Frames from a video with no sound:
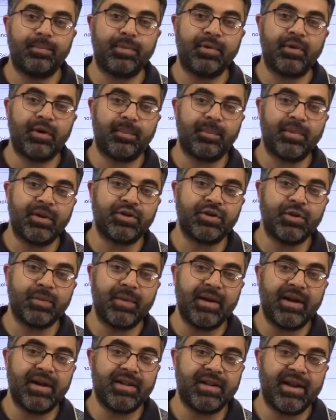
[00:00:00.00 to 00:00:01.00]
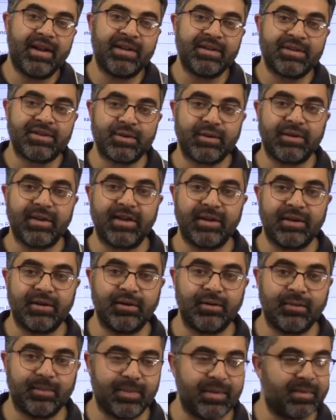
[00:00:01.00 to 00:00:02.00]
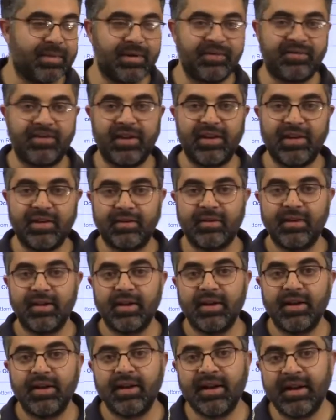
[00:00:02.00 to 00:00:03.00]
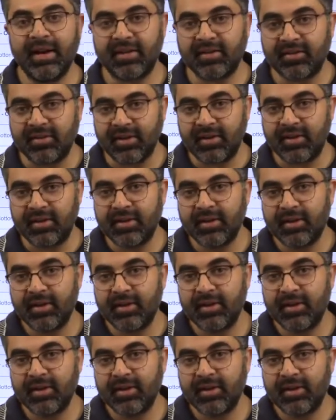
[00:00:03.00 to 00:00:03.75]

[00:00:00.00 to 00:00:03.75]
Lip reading: topic should be at the end so that people feel connected.